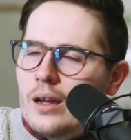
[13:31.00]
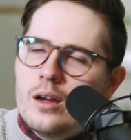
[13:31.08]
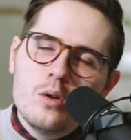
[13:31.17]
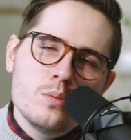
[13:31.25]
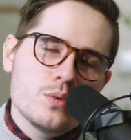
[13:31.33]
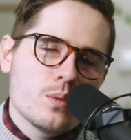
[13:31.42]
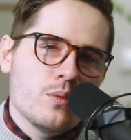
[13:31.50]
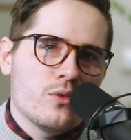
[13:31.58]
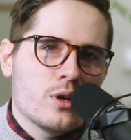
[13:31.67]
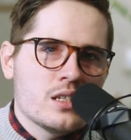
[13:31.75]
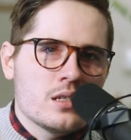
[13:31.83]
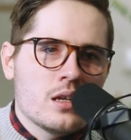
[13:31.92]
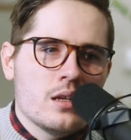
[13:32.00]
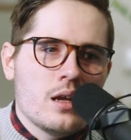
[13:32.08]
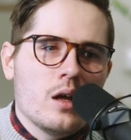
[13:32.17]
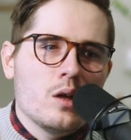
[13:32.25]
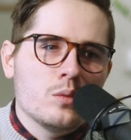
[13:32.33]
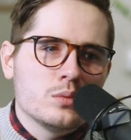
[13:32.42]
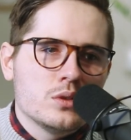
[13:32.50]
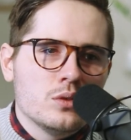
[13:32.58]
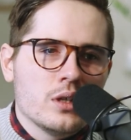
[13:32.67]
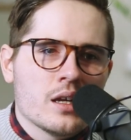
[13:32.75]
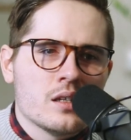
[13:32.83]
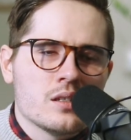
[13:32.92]
I hope some of what I said helps you
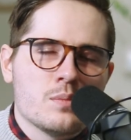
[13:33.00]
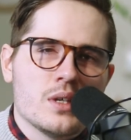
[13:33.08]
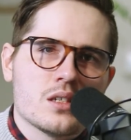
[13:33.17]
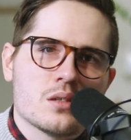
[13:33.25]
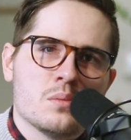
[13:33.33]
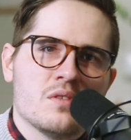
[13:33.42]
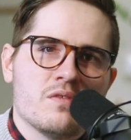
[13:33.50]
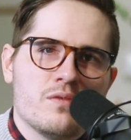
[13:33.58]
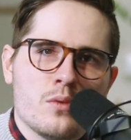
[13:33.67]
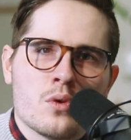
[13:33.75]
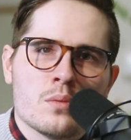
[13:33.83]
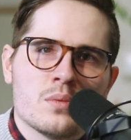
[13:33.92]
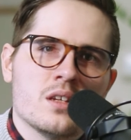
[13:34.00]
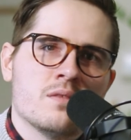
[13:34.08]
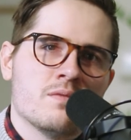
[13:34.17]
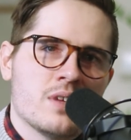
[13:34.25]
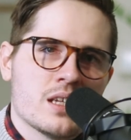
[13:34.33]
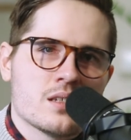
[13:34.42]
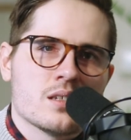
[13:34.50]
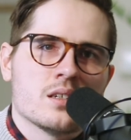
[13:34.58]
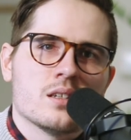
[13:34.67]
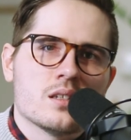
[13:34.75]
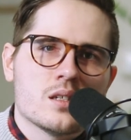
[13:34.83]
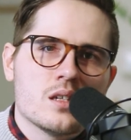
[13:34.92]
guys make some informed
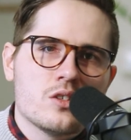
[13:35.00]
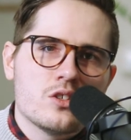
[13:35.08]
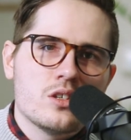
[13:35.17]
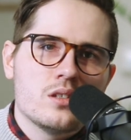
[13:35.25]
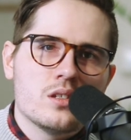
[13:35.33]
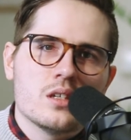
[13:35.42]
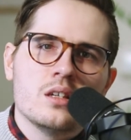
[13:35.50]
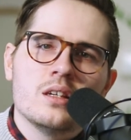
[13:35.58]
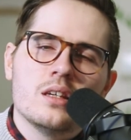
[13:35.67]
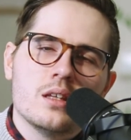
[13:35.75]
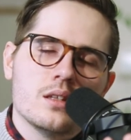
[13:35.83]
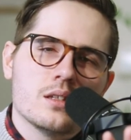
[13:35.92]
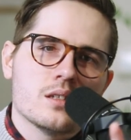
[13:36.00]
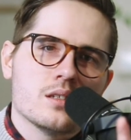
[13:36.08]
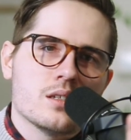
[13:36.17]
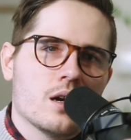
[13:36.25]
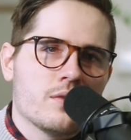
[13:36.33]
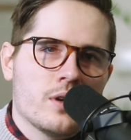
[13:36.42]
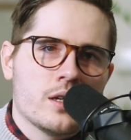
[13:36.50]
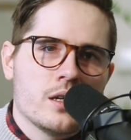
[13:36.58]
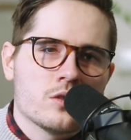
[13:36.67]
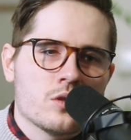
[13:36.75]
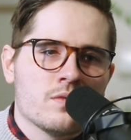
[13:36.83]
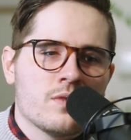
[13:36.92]
investing decisions. Again, this is not
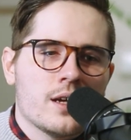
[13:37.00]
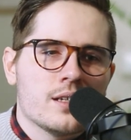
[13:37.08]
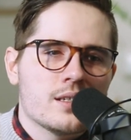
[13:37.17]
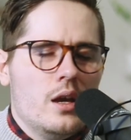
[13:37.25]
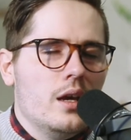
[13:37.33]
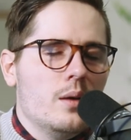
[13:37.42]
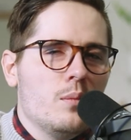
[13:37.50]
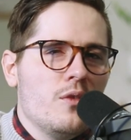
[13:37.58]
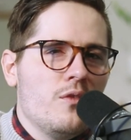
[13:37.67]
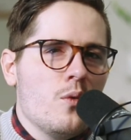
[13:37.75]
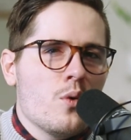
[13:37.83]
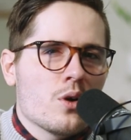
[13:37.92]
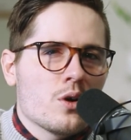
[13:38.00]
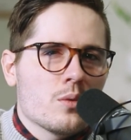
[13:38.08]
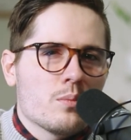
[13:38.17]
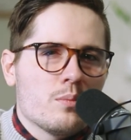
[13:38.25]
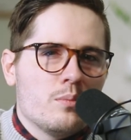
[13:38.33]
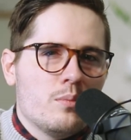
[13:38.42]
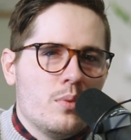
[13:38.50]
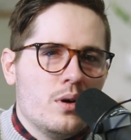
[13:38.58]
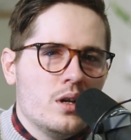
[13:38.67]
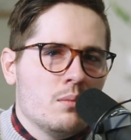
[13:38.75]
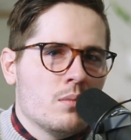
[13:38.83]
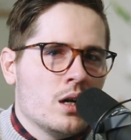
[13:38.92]
financial advice. Before
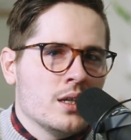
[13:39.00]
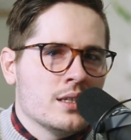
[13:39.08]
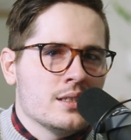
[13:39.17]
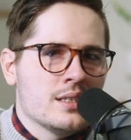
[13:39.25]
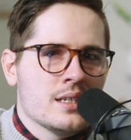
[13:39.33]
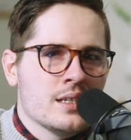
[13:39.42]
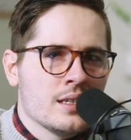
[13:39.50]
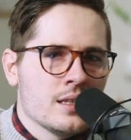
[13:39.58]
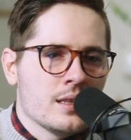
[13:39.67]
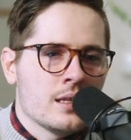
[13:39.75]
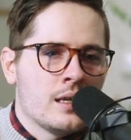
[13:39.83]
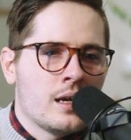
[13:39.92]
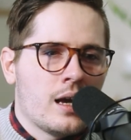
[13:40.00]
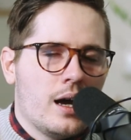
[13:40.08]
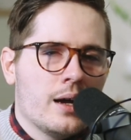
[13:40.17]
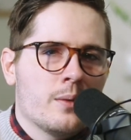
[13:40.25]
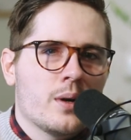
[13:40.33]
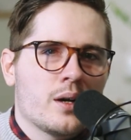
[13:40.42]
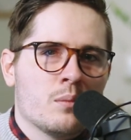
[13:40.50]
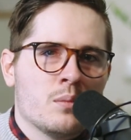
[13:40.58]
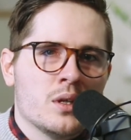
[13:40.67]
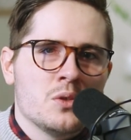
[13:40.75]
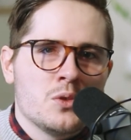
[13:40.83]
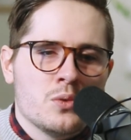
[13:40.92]
putting money into anything, I
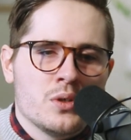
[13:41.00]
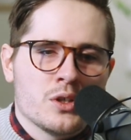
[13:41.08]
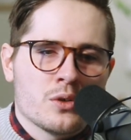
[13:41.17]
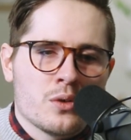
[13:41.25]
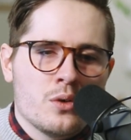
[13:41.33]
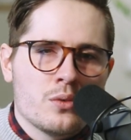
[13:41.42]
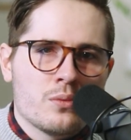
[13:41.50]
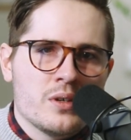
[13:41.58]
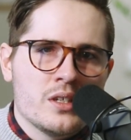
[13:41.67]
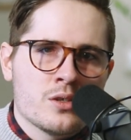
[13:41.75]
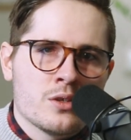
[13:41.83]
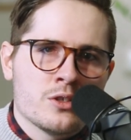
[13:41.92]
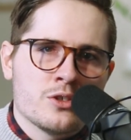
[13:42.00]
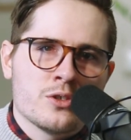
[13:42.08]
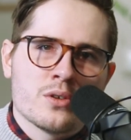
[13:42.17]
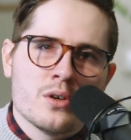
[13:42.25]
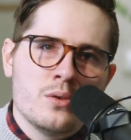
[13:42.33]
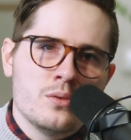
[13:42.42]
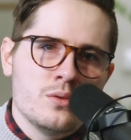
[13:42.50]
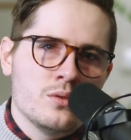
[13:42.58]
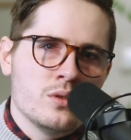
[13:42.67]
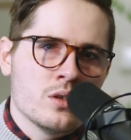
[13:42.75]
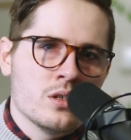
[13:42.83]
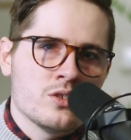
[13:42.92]
recommend doing your own research, your own due
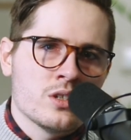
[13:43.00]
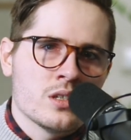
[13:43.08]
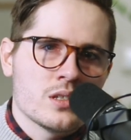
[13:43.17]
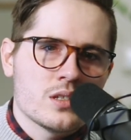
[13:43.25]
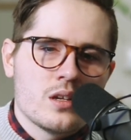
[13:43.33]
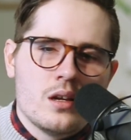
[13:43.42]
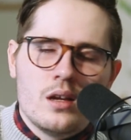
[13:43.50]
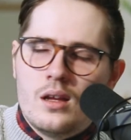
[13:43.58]
diligence,